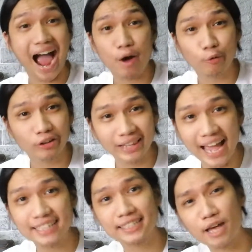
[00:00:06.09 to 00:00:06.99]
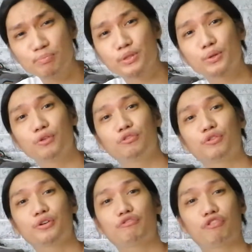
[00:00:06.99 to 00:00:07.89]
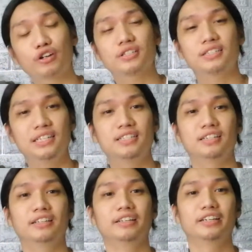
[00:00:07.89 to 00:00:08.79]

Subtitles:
our last episode for the first season.